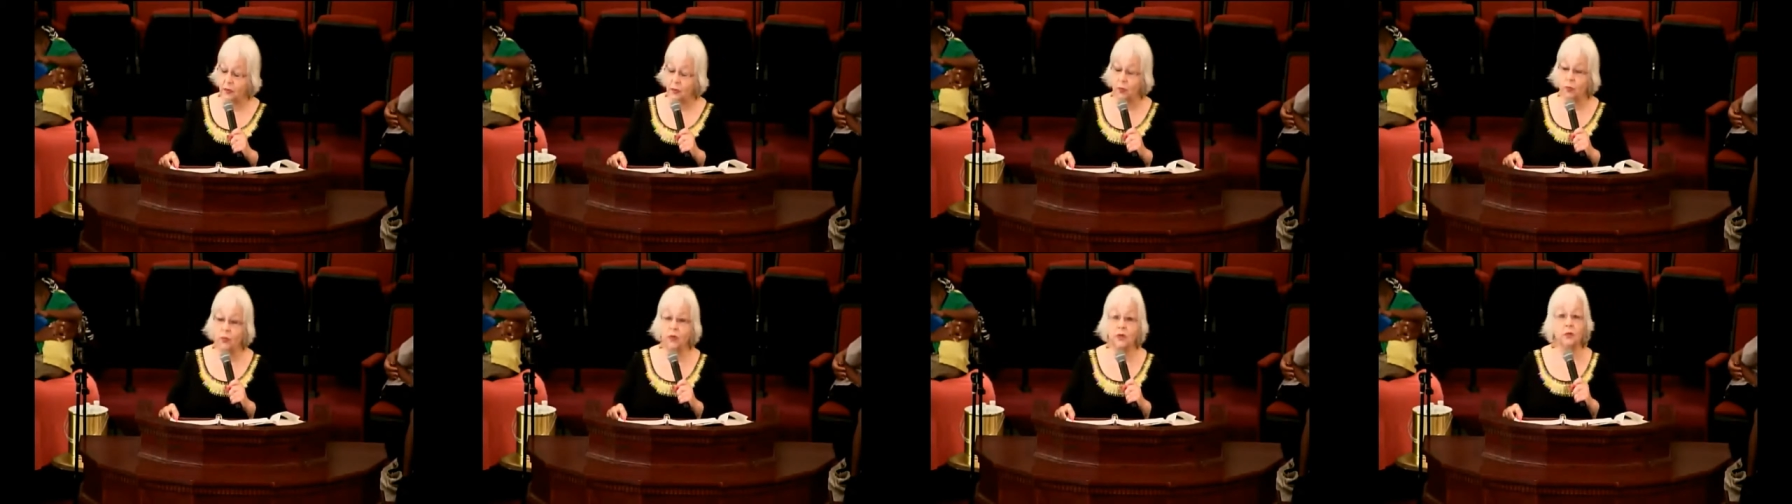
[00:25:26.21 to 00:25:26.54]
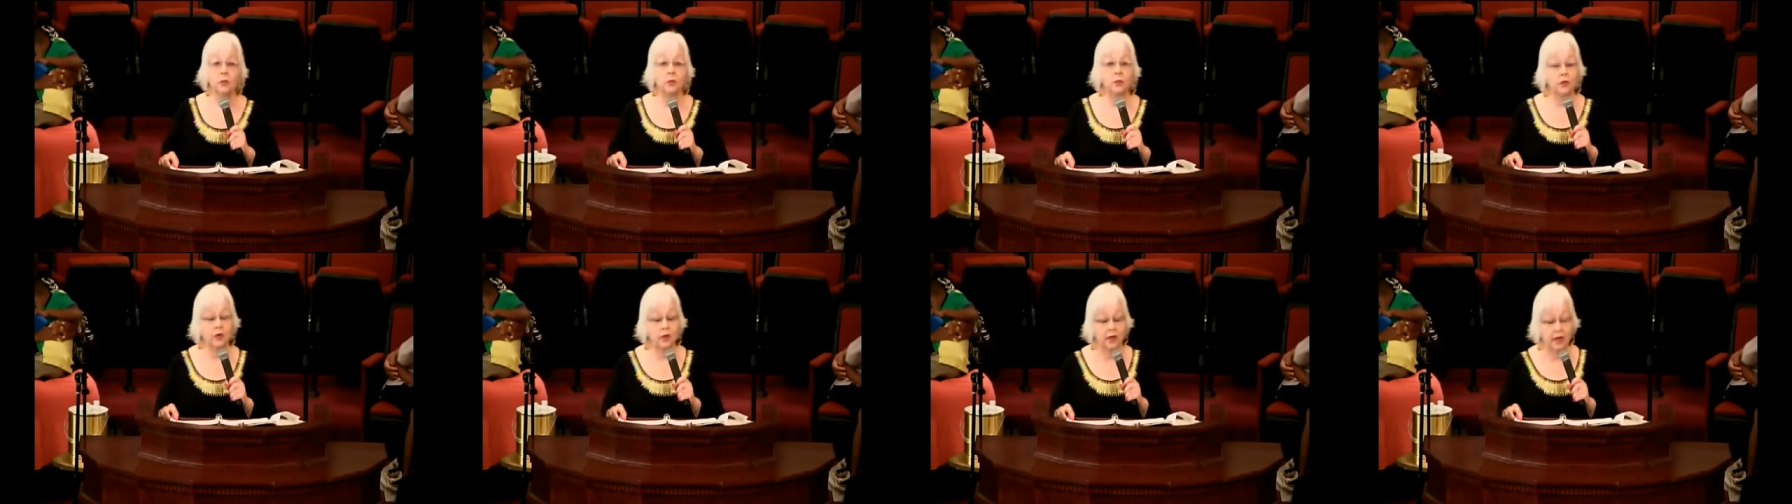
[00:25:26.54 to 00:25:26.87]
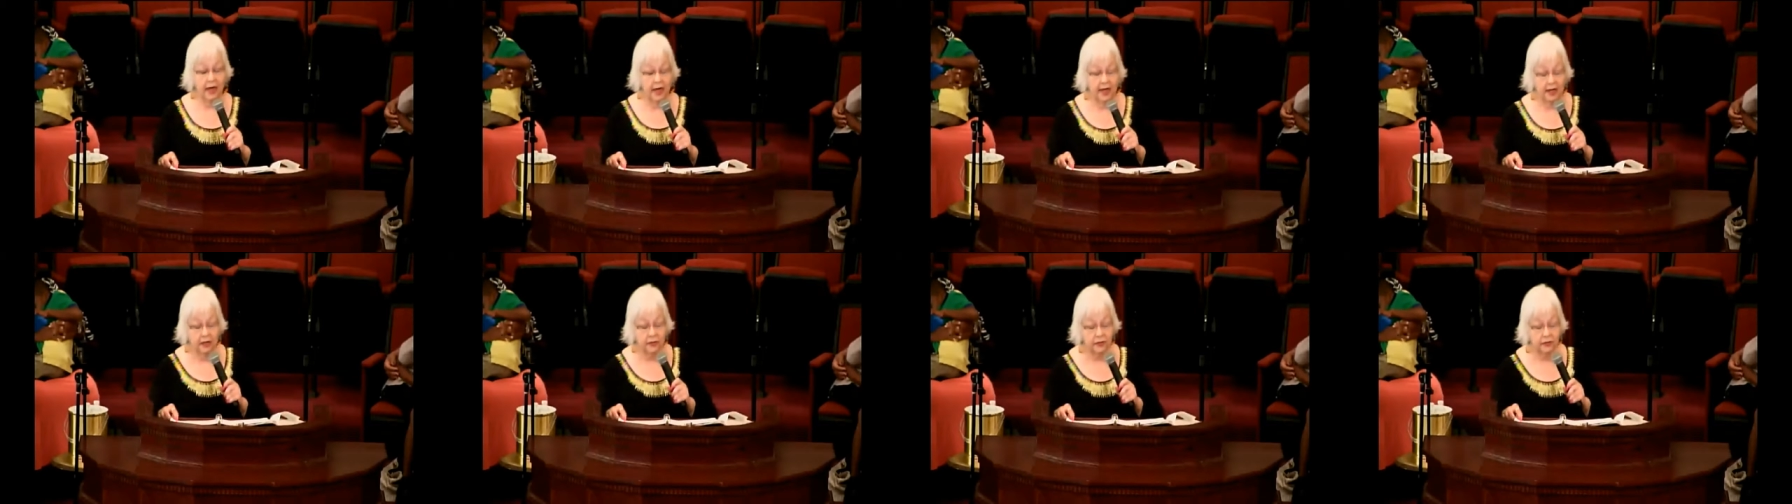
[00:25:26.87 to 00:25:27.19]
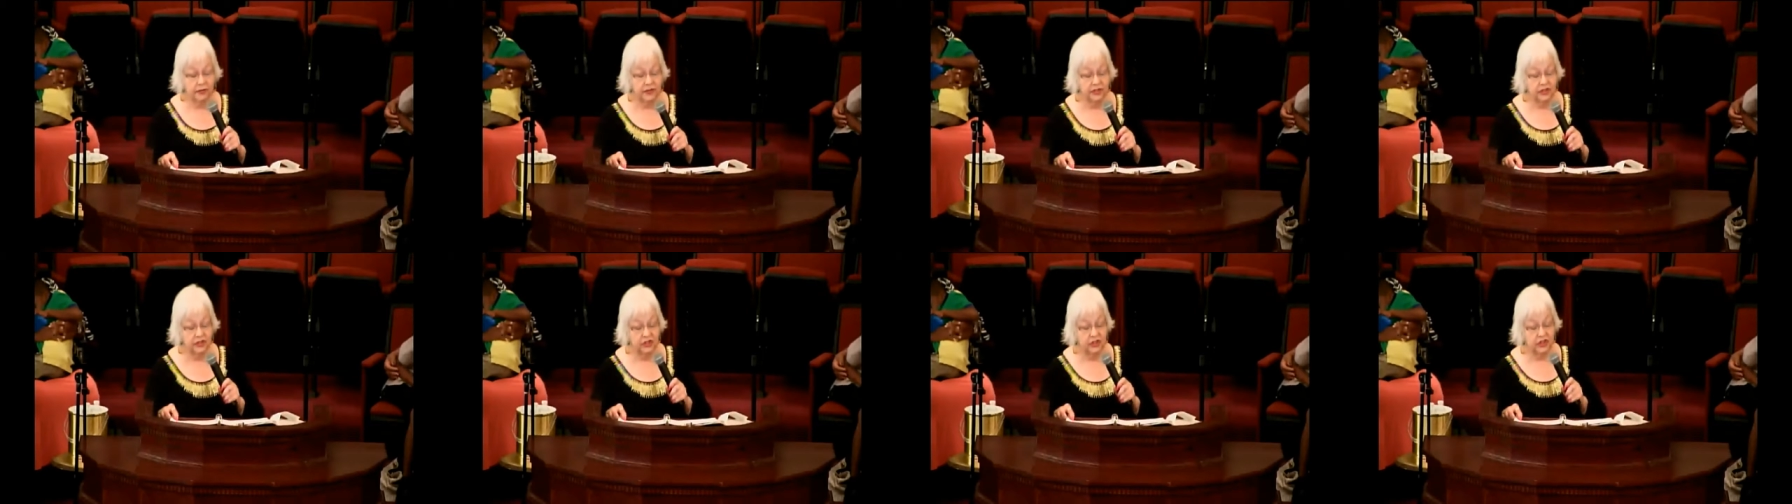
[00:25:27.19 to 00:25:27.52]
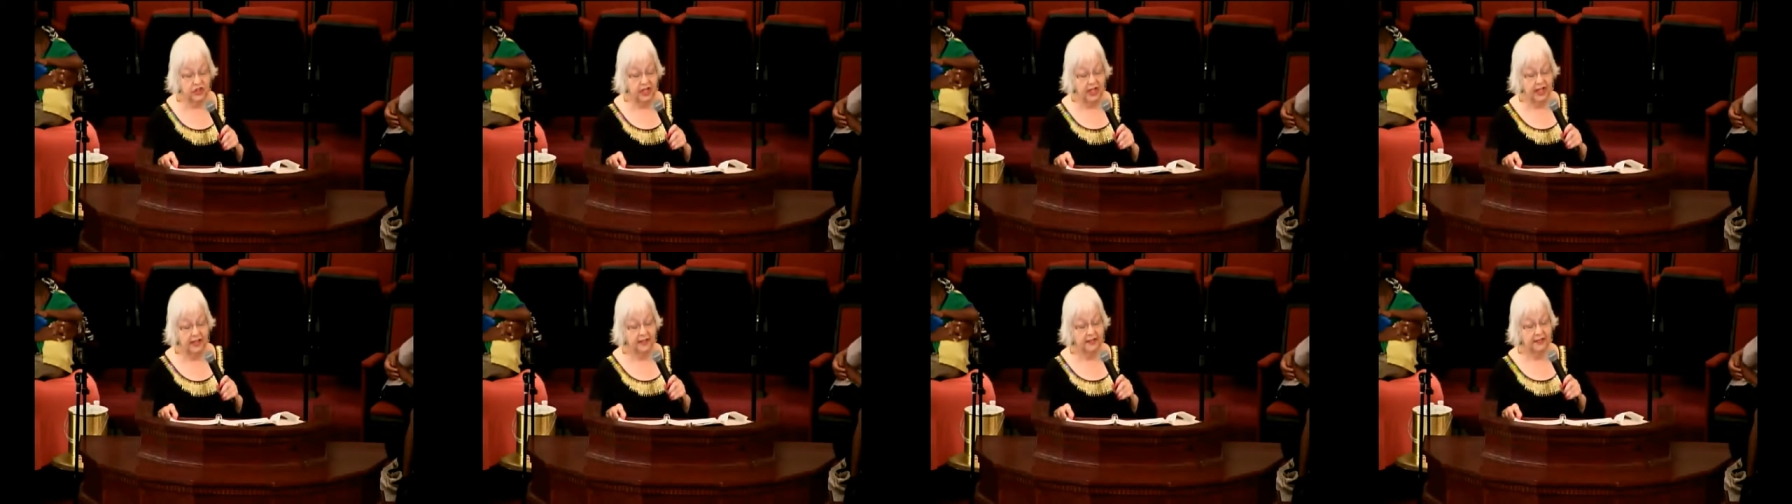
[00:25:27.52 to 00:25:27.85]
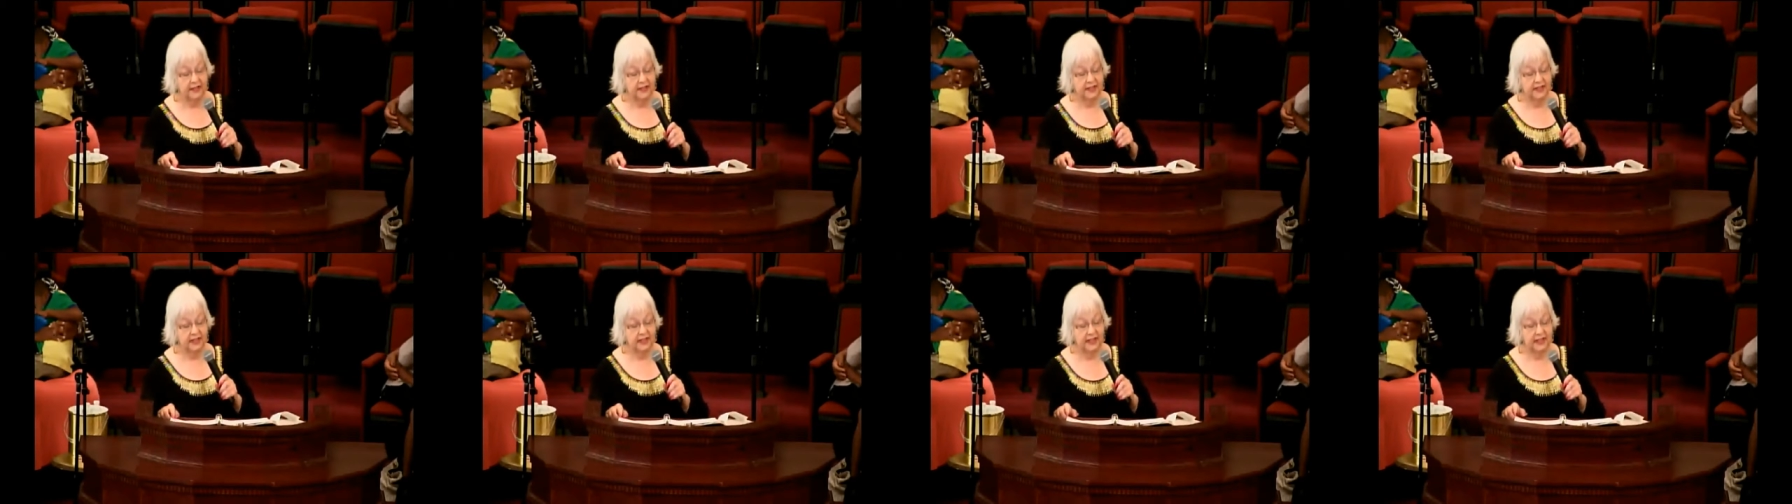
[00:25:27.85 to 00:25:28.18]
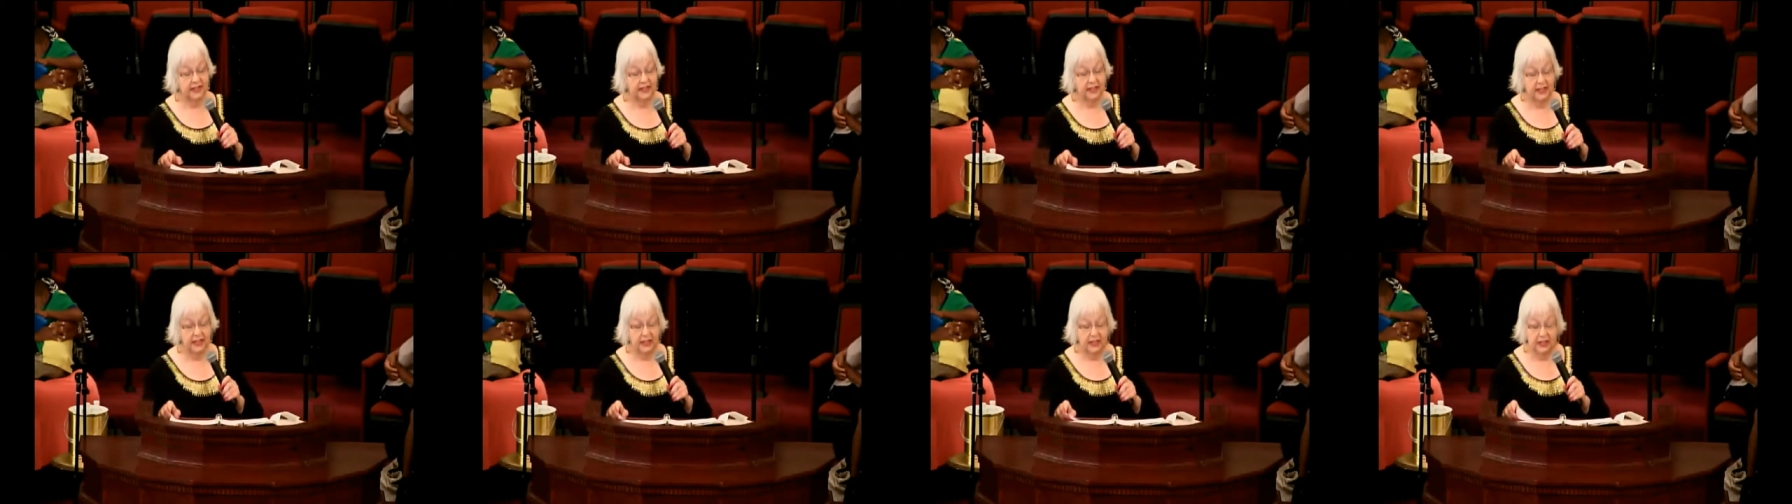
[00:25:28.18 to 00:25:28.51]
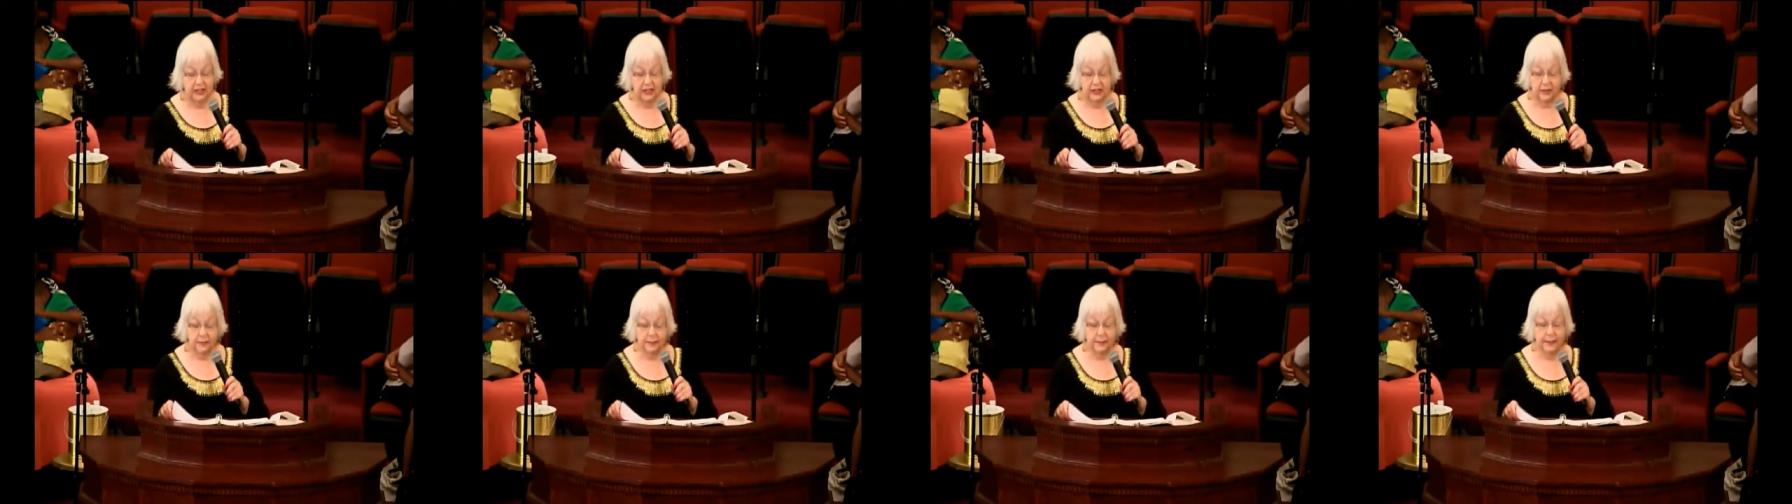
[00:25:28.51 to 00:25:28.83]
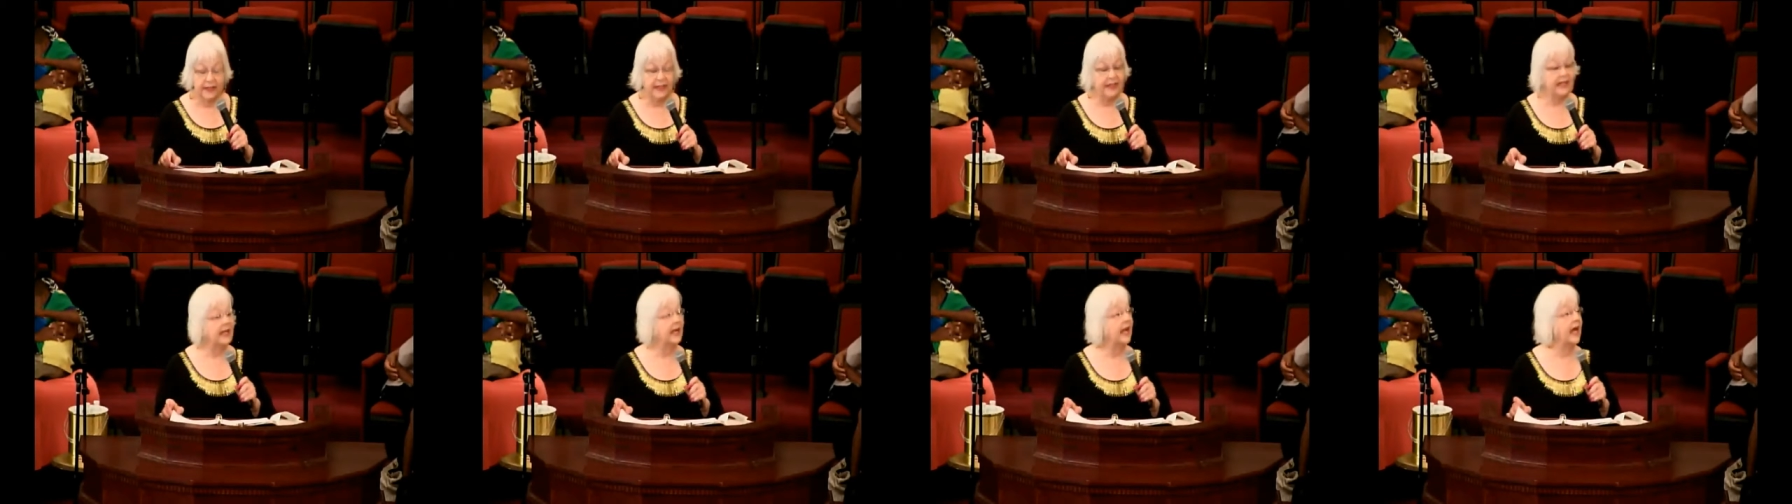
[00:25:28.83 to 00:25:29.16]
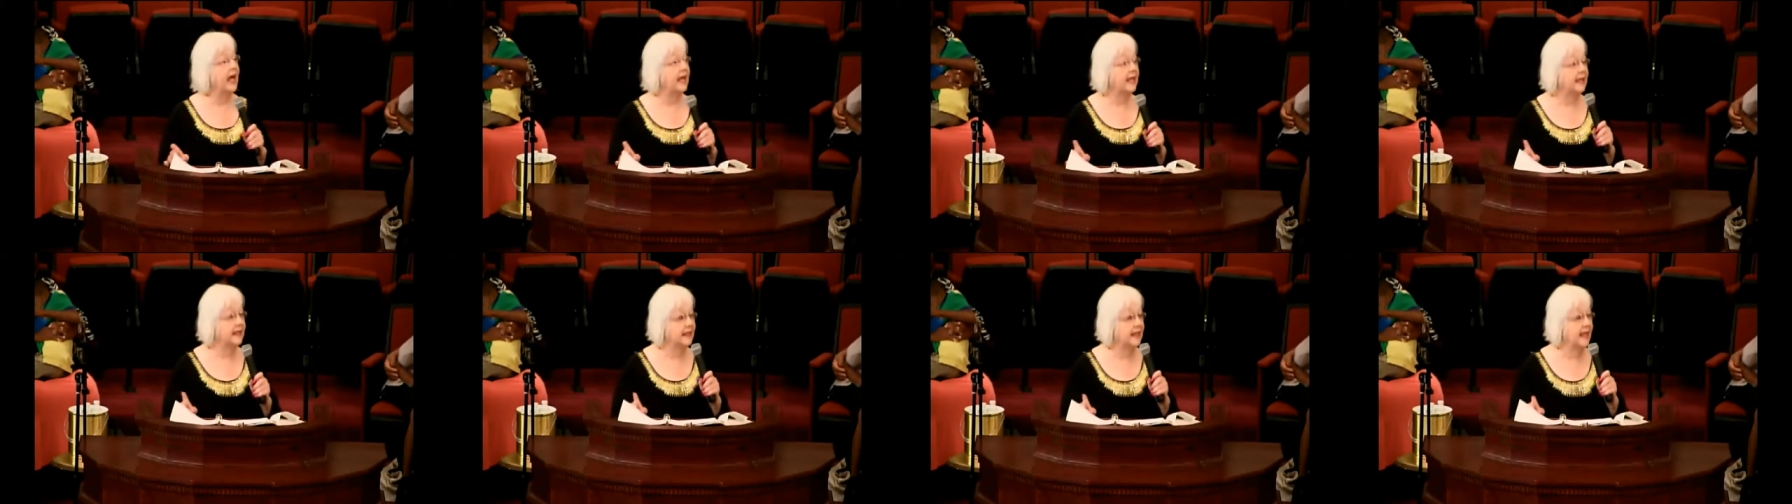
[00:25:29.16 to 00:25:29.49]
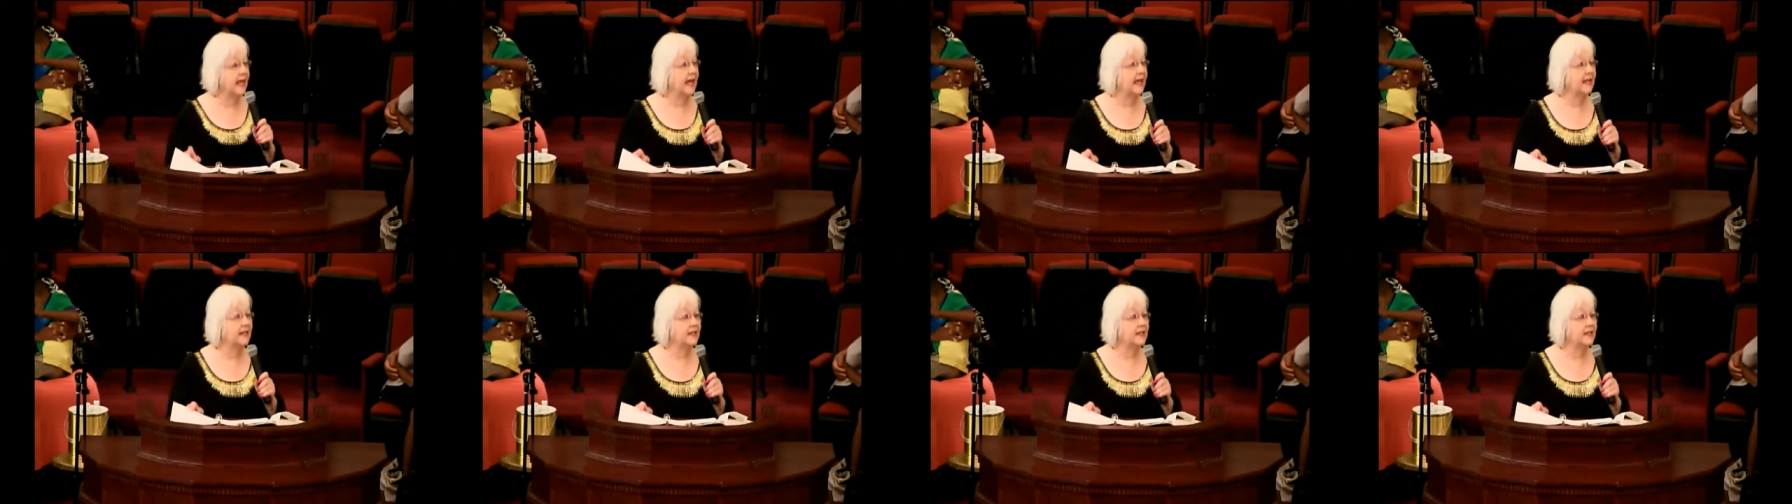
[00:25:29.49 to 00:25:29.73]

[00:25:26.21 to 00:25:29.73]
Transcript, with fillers: We want our Christianity to be like that